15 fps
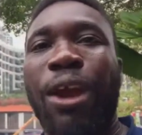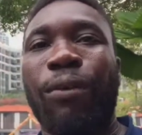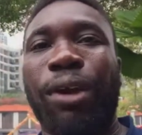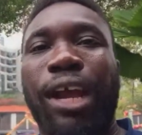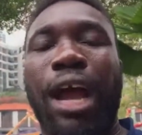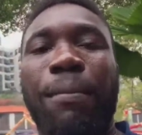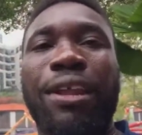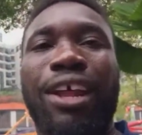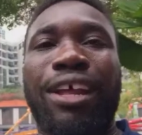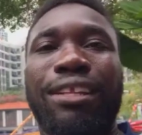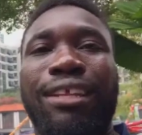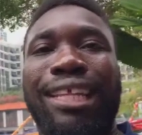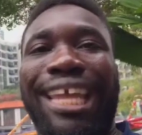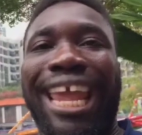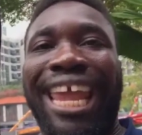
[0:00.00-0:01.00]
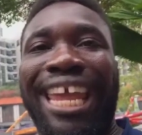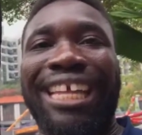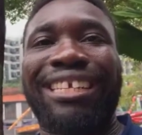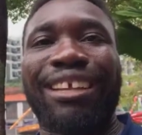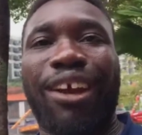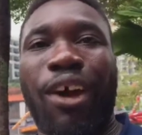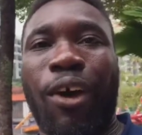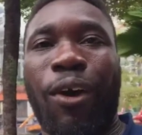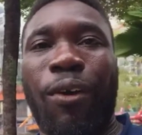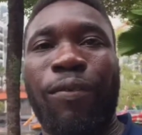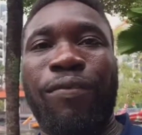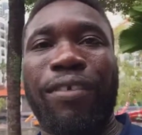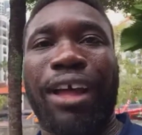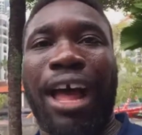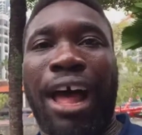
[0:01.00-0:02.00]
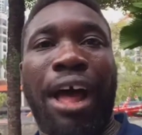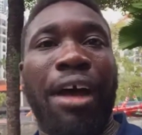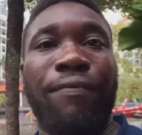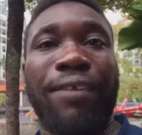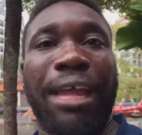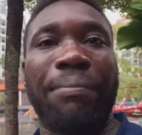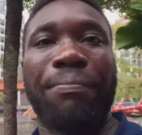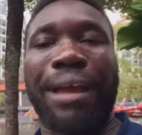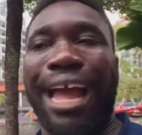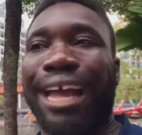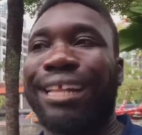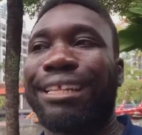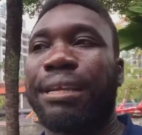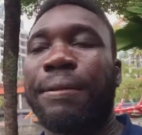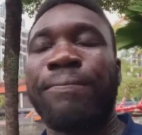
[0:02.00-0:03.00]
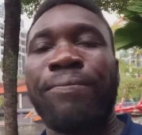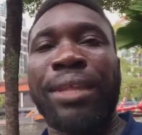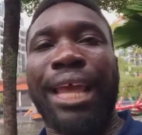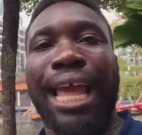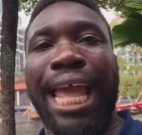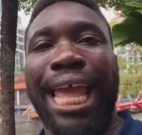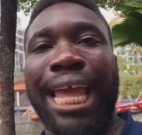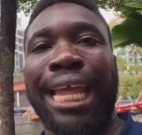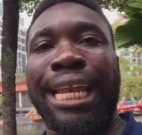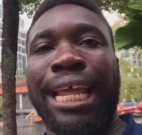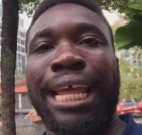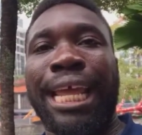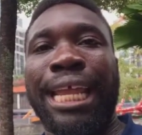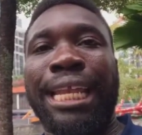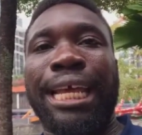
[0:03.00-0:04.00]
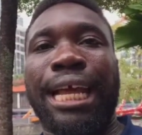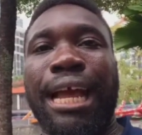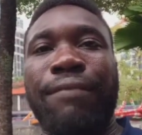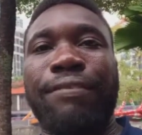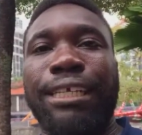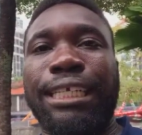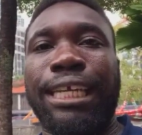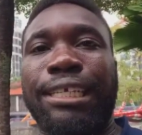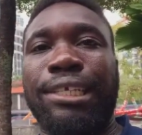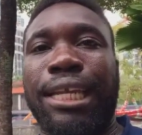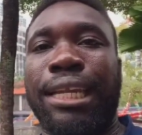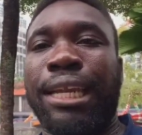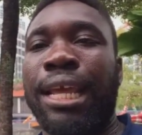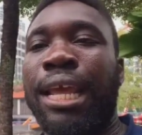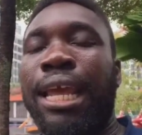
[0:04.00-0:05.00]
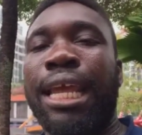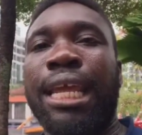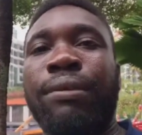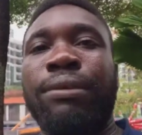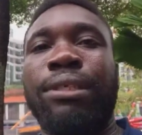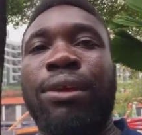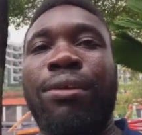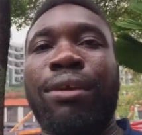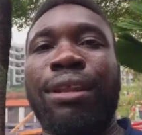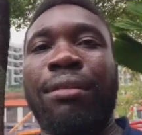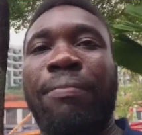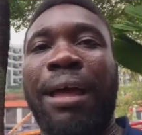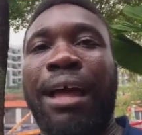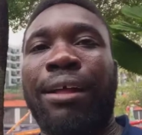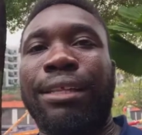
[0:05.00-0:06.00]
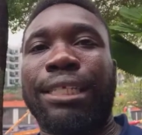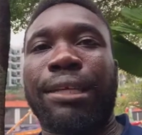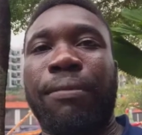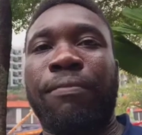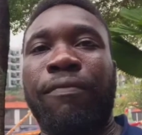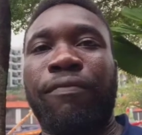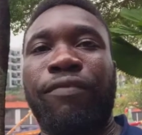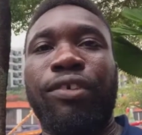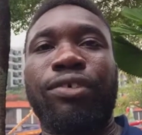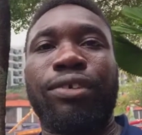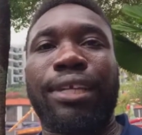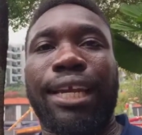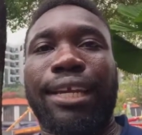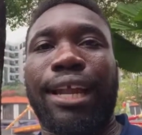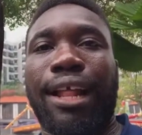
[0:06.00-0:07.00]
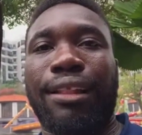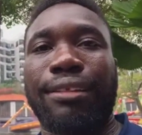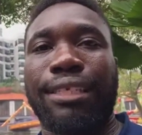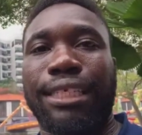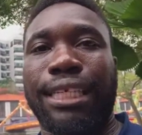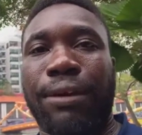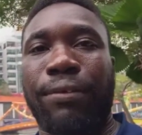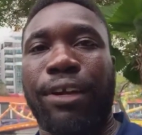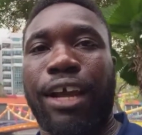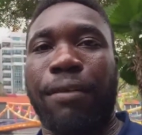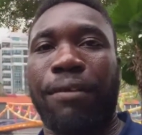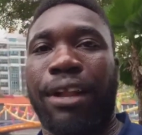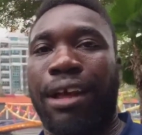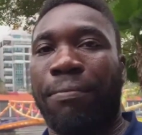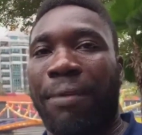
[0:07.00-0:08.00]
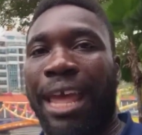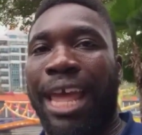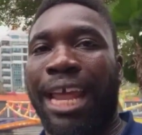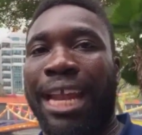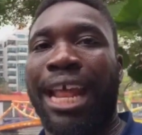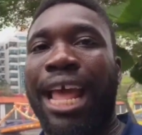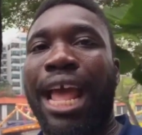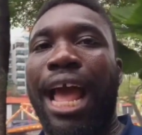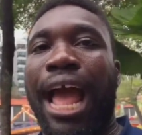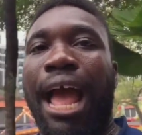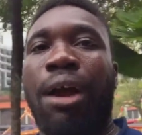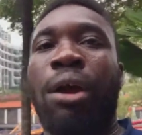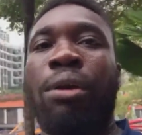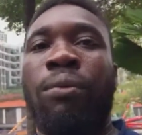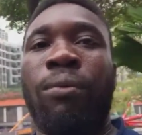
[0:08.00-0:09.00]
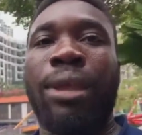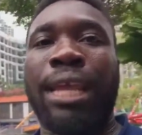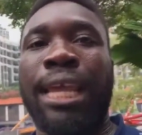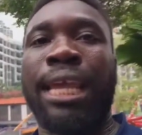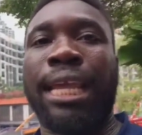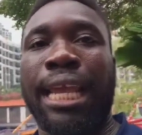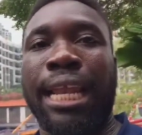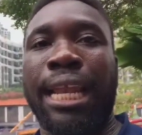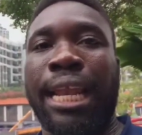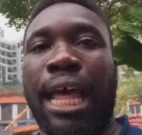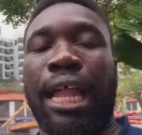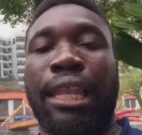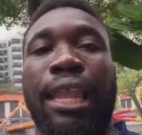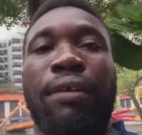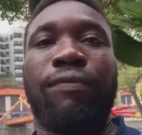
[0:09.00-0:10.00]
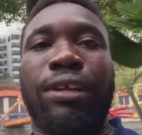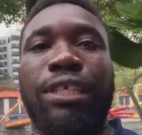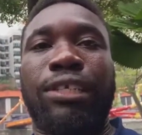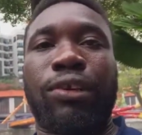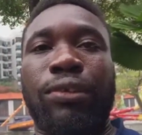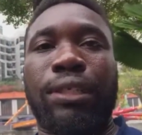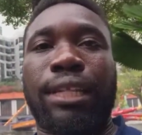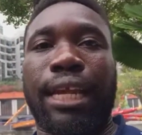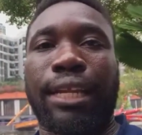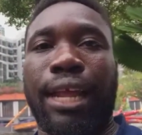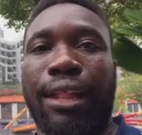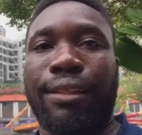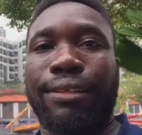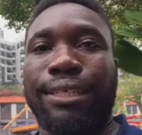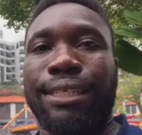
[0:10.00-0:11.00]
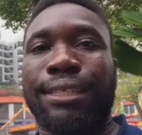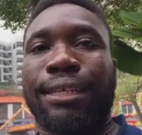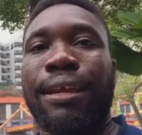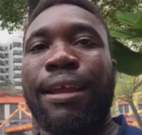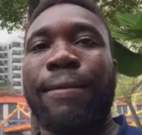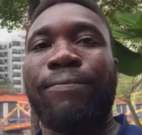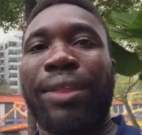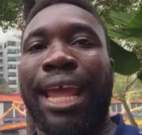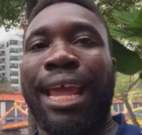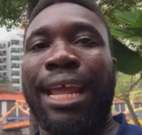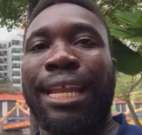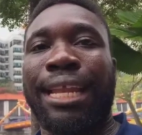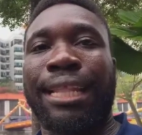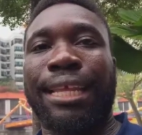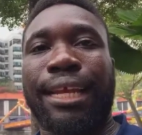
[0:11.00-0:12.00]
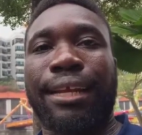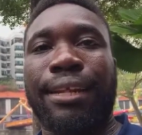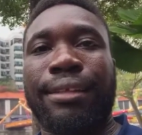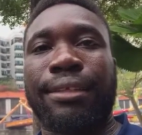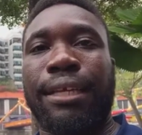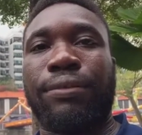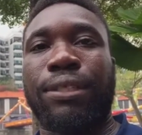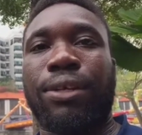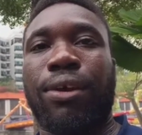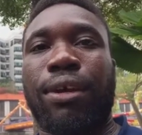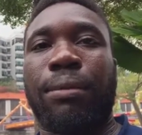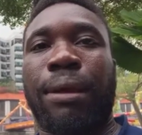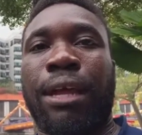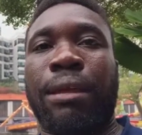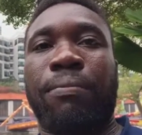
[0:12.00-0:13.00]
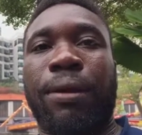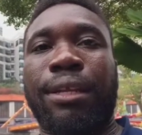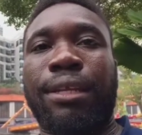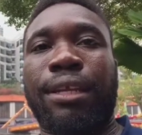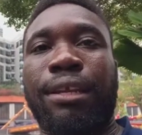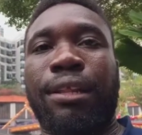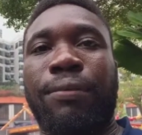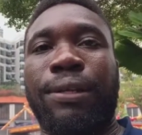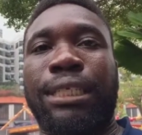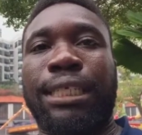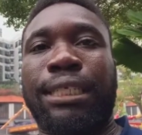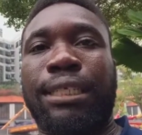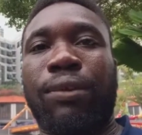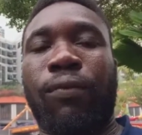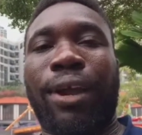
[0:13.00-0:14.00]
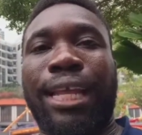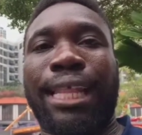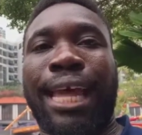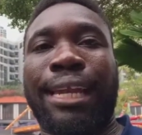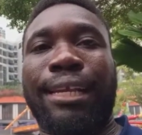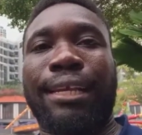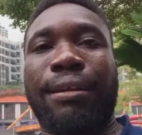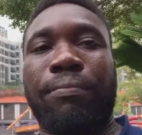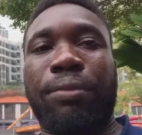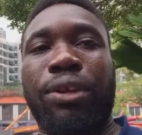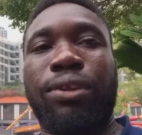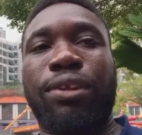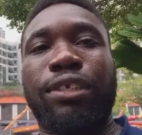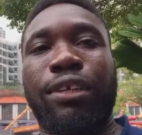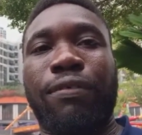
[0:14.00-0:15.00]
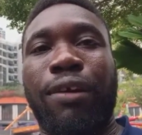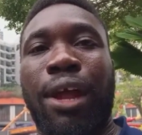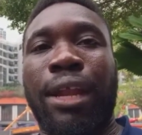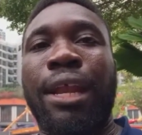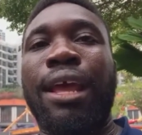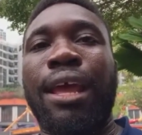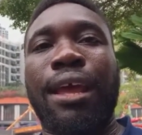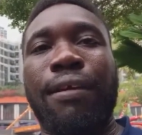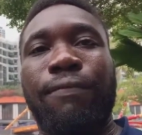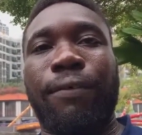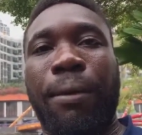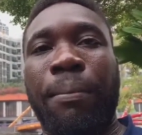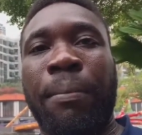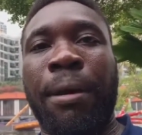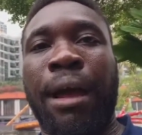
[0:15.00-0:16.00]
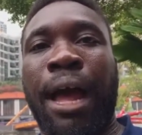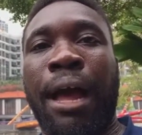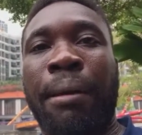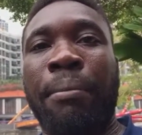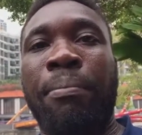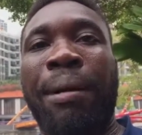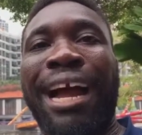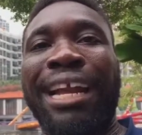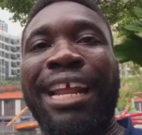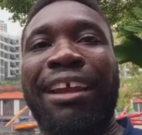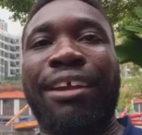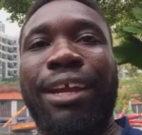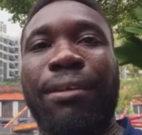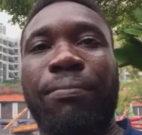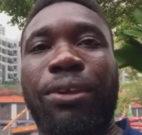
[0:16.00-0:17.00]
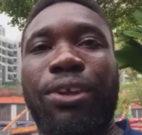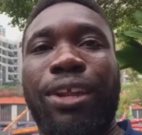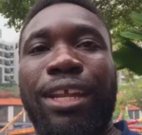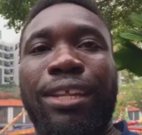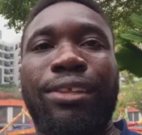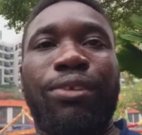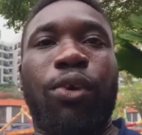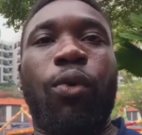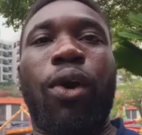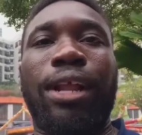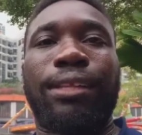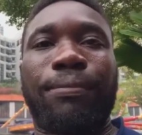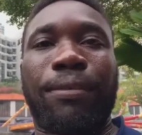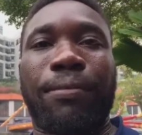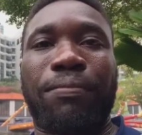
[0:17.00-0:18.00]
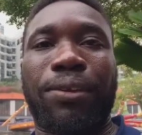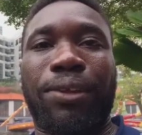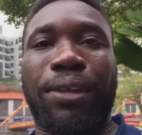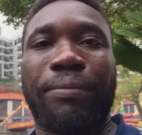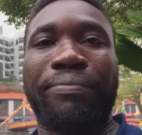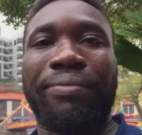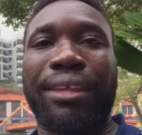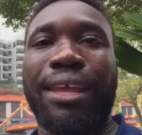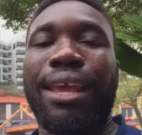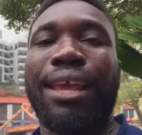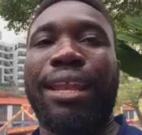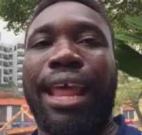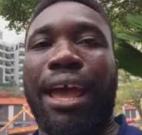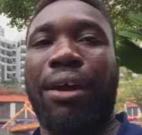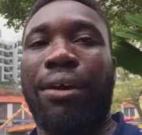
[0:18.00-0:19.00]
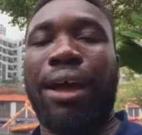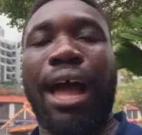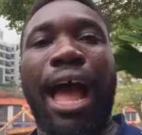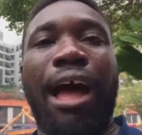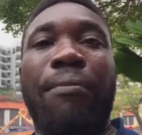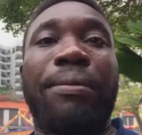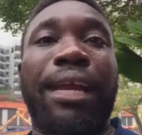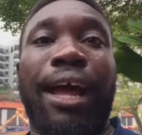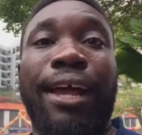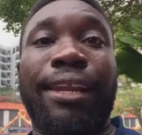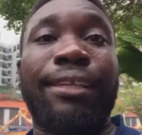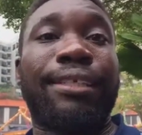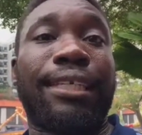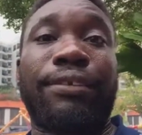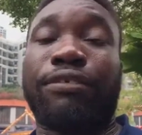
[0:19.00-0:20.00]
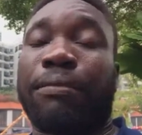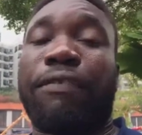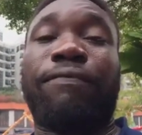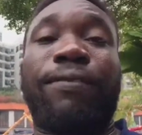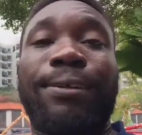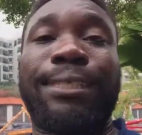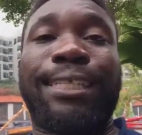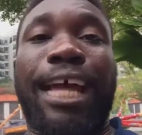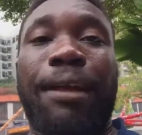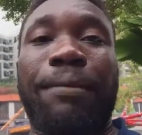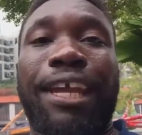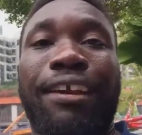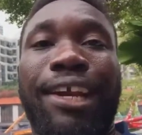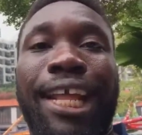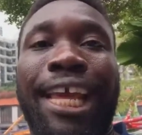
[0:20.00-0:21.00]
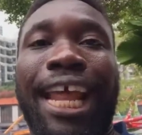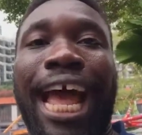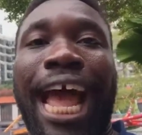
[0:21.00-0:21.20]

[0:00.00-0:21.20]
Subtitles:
We're coming on to the age of impact. And in the conversation, he was talking about some future technologies that were coming up and how we can leverage those technologies. And the technology he was talking about in particular was just the way that computers are run, from binary computing to quantum computing. Now, I'll be honest, it was my first time hearing it.